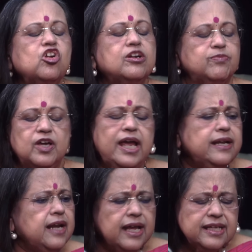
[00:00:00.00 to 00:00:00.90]
not,
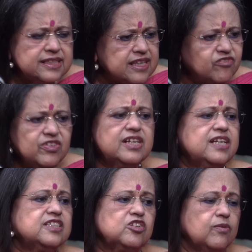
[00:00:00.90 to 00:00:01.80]
and it
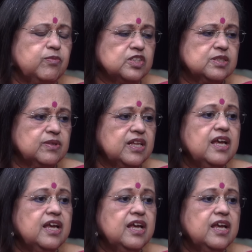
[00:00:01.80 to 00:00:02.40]
definitely is not possible.